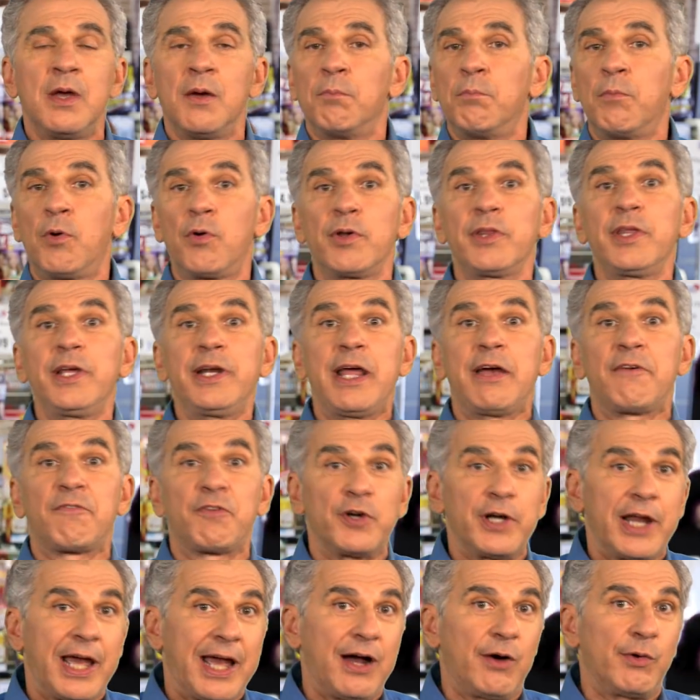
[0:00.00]
More than
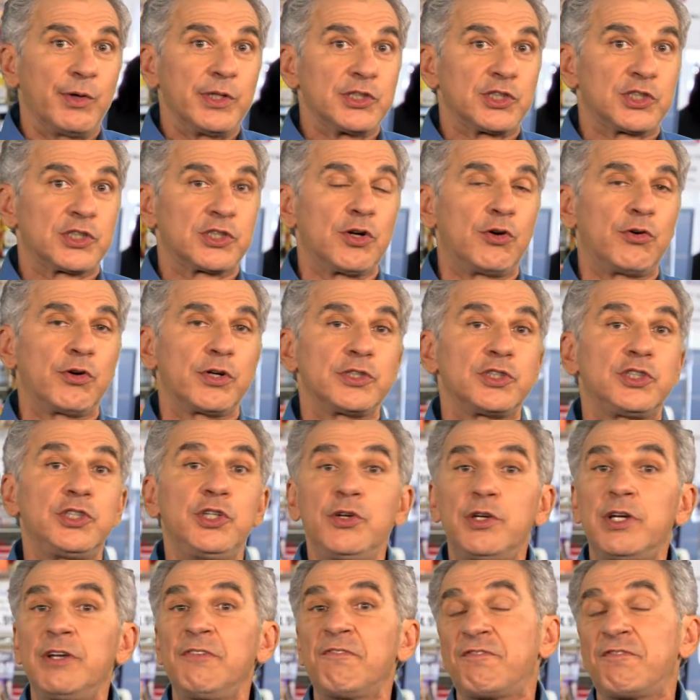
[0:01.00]
ever now, in stores, you can